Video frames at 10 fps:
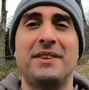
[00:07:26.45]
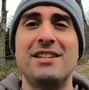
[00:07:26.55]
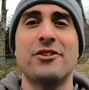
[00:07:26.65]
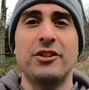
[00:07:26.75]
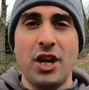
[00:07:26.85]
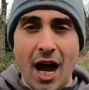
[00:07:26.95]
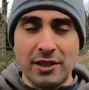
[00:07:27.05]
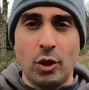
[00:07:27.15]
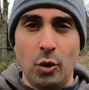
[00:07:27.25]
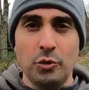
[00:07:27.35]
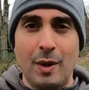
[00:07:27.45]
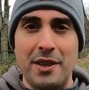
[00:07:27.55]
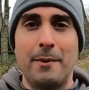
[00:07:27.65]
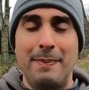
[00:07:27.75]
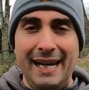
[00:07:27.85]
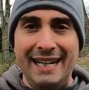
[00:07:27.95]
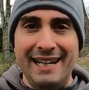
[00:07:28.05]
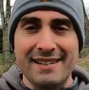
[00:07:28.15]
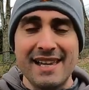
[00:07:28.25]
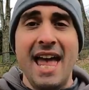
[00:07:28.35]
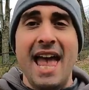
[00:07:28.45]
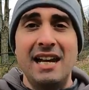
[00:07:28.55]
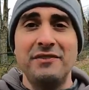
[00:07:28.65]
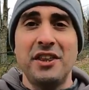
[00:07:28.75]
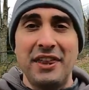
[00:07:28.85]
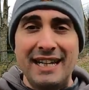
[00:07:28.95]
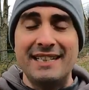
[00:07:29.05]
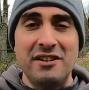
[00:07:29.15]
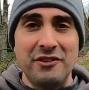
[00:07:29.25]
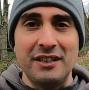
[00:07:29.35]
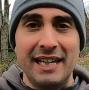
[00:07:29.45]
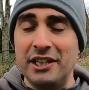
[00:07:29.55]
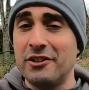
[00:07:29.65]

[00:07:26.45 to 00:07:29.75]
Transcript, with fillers: but these are not cold weather beanies. And if you think differently,